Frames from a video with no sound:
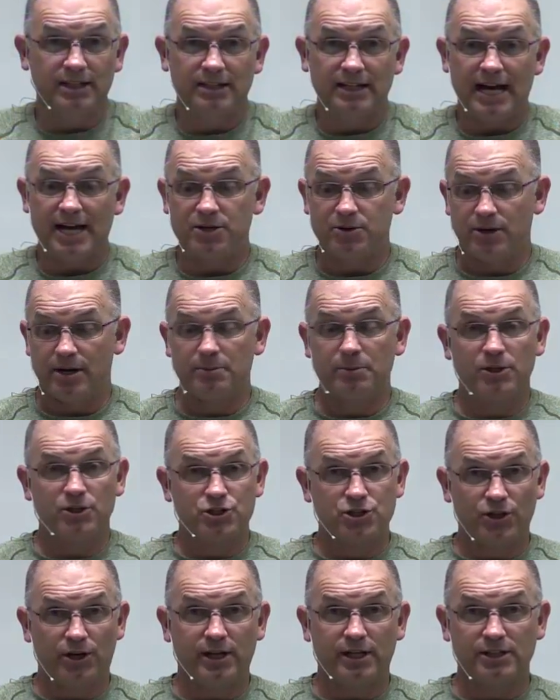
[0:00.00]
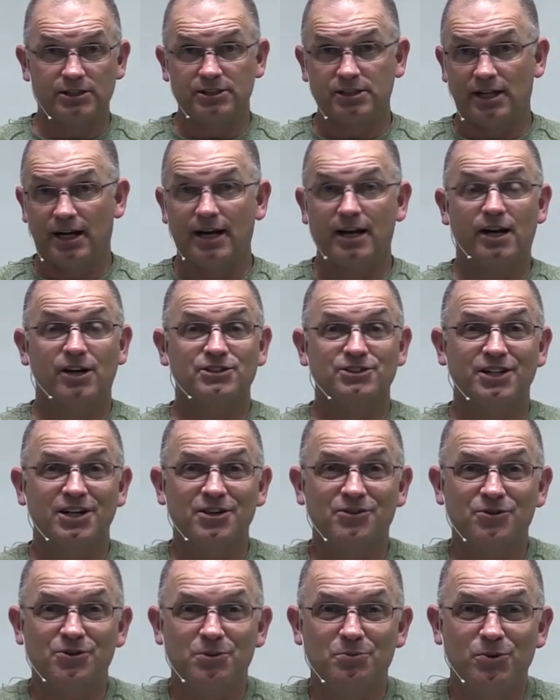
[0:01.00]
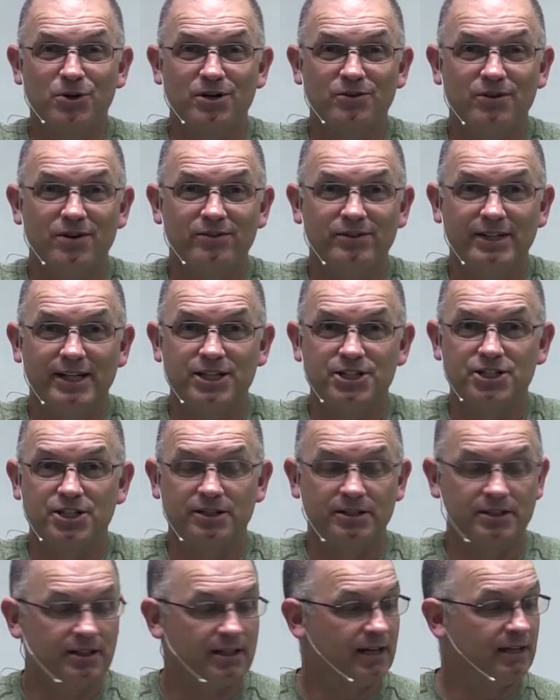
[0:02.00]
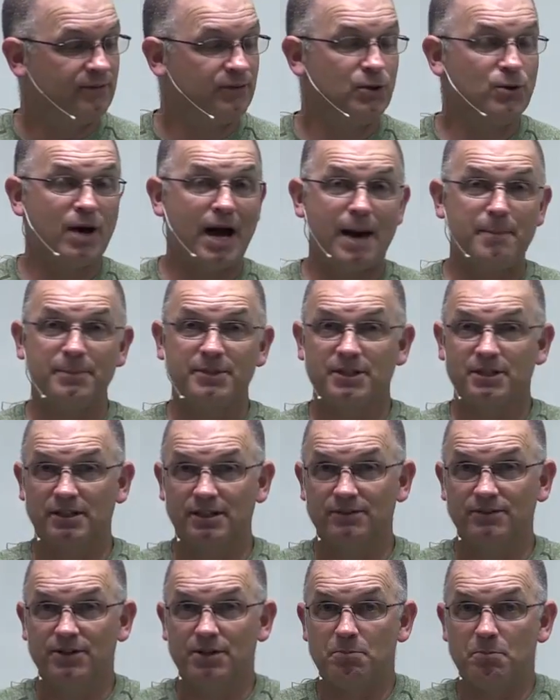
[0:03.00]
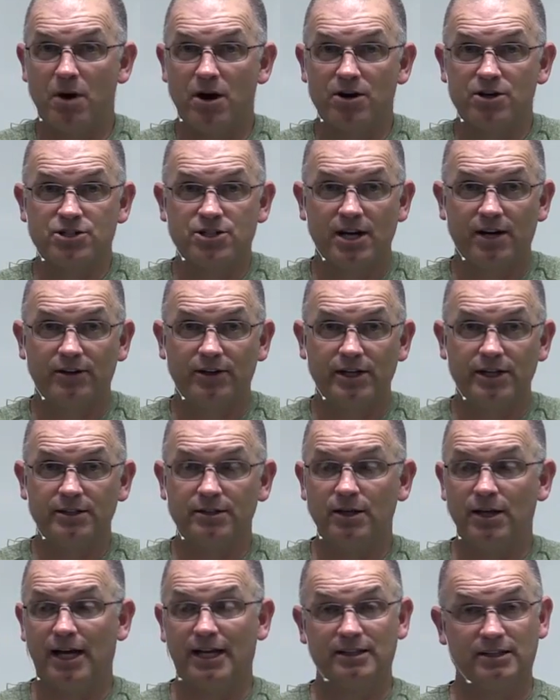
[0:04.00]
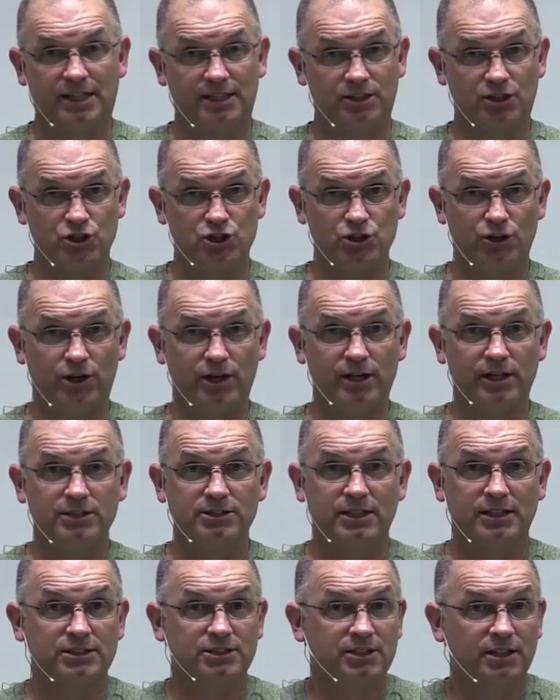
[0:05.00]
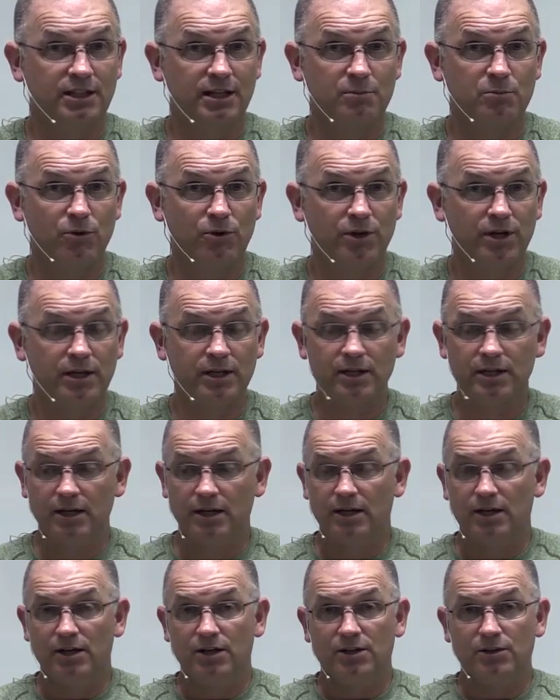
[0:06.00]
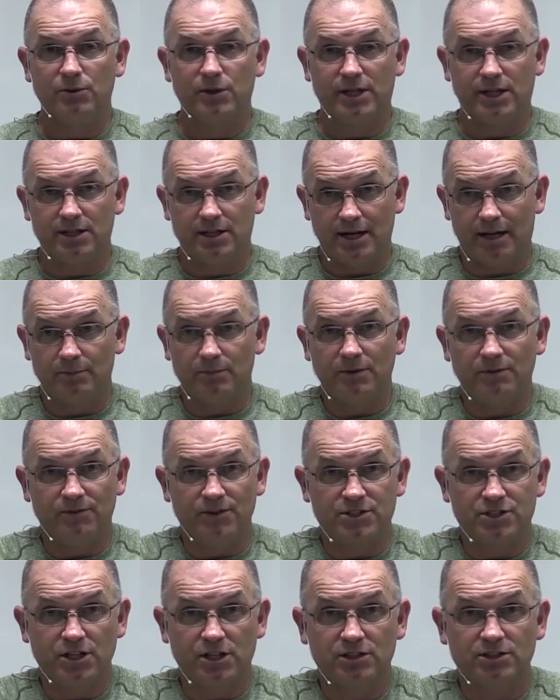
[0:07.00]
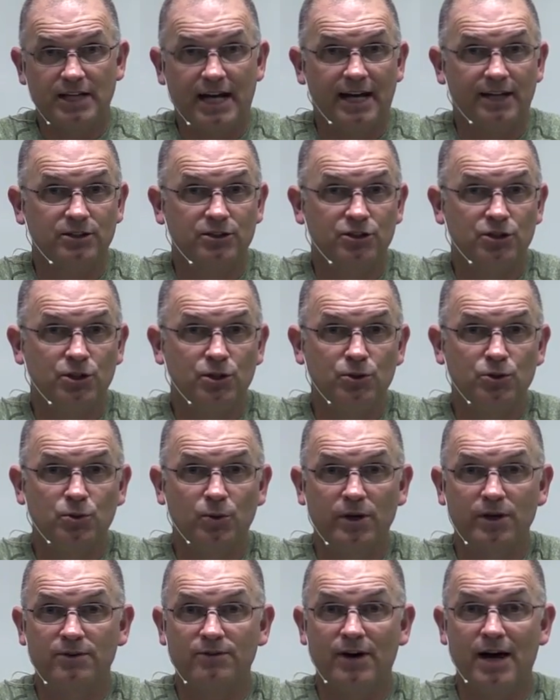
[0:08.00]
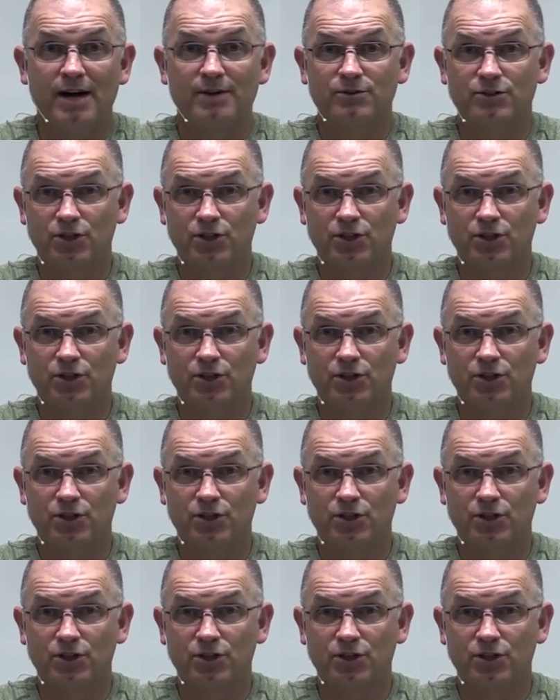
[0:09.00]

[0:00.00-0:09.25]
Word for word: glad you're able to join us tonight in our study through the book of Revelation. If you happen to live in the Mars area and like to join us on a Sunday morning, you can come visit us at 225